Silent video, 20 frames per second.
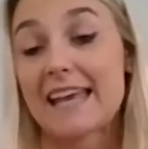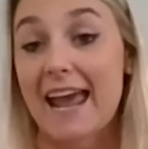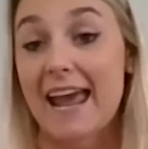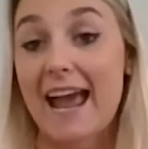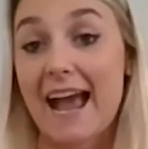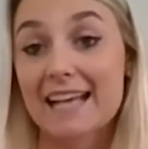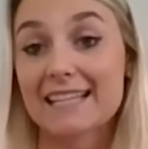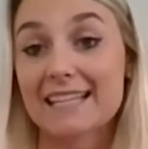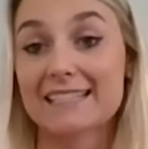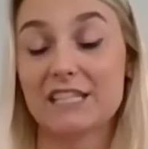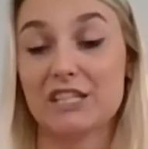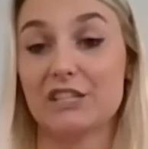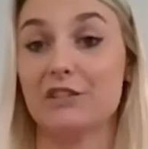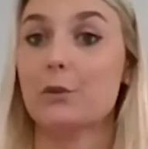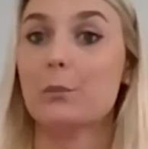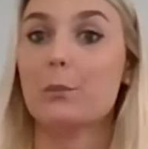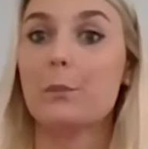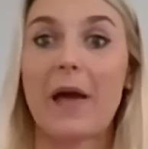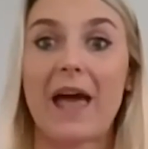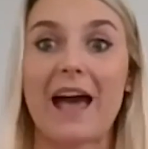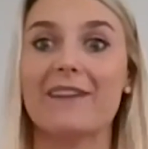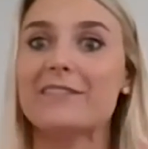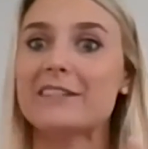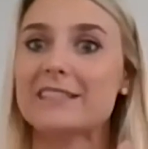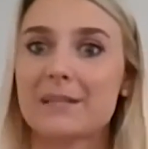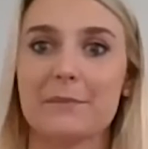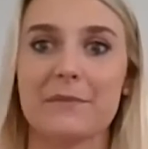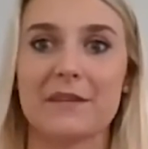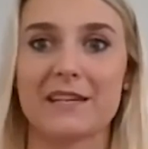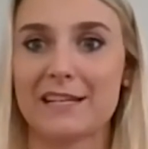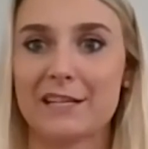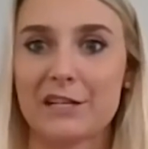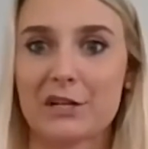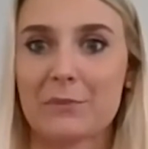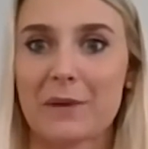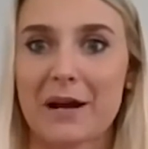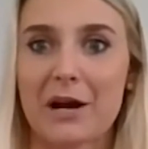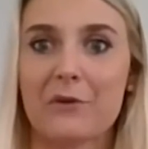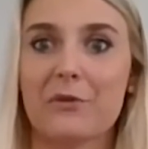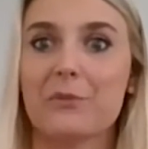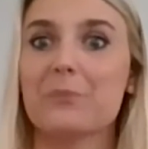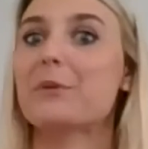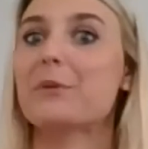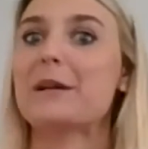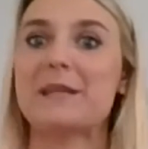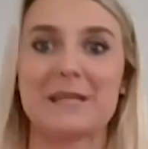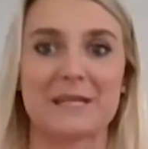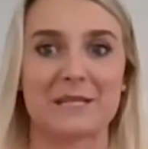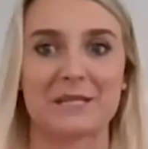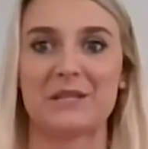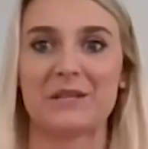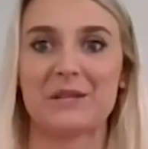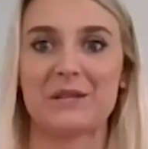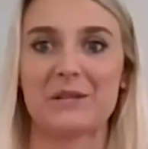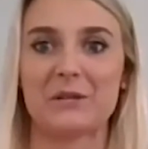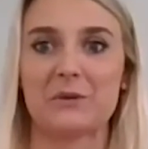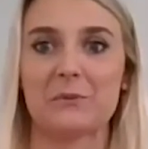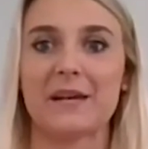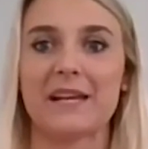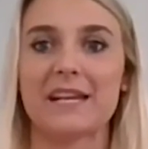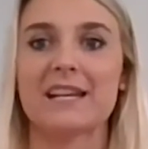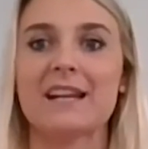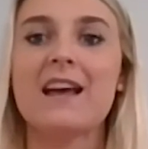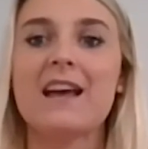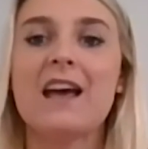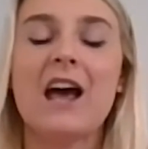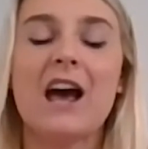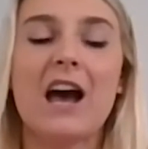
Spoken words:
task, having something in your mouth, bringing it to the human.